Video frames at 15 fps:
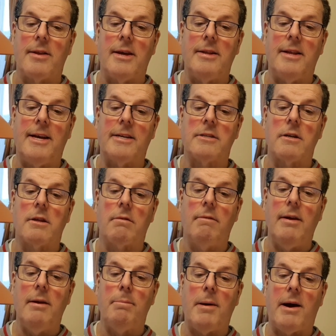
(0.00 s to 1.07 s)
Then there's
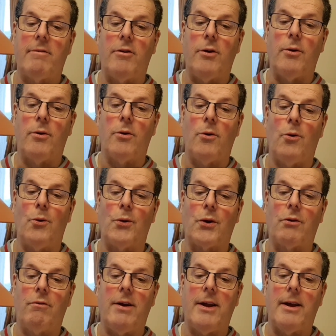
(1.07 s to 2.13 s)
3 Baruch, or the
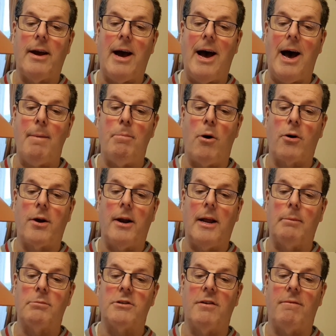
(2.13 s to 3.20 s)
Greek
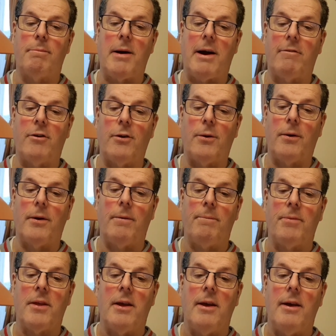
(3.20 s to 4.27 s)
Apocalypse of Baruch.
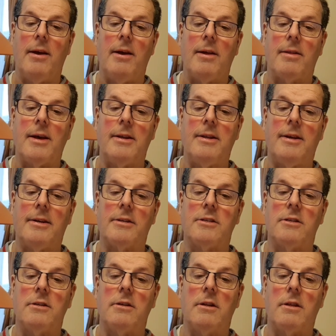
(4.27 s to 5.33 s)
Then
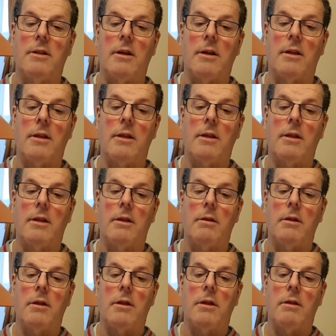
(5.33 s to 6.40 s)
there's the
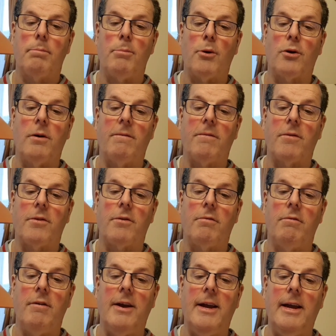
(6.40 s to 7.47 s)
book of
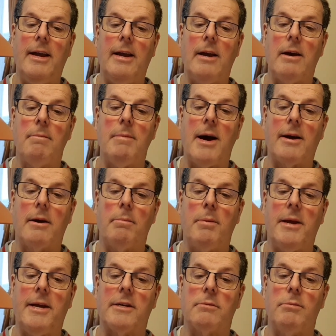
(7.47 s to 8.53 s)
3
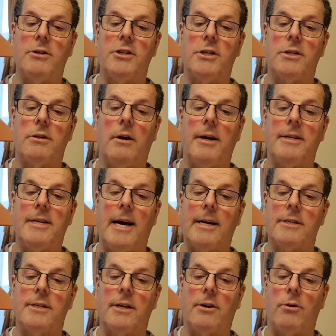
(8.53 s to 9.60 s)
Maccabees, which is
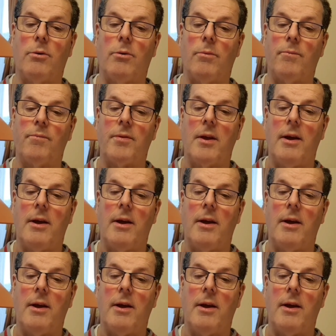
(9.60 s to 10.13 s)
didactical.